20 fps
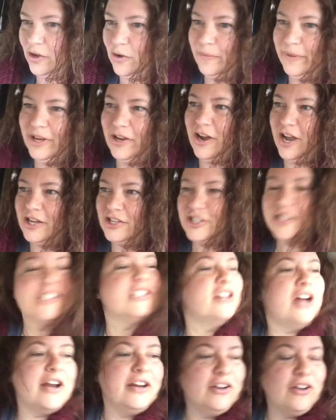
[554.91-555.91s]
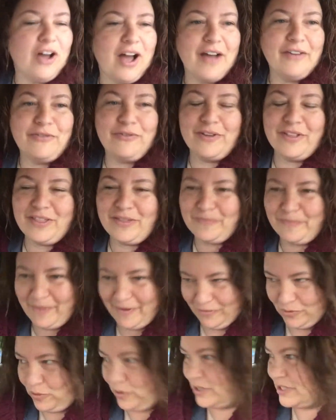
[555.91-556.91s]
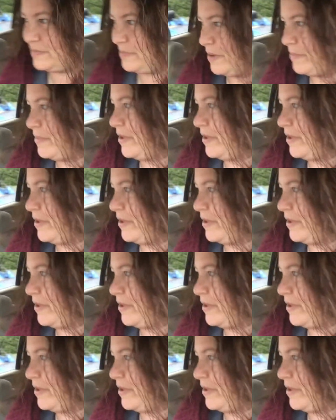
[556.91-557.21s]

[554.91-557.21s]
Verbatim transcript: Oh my gosh. It started off with, of course, my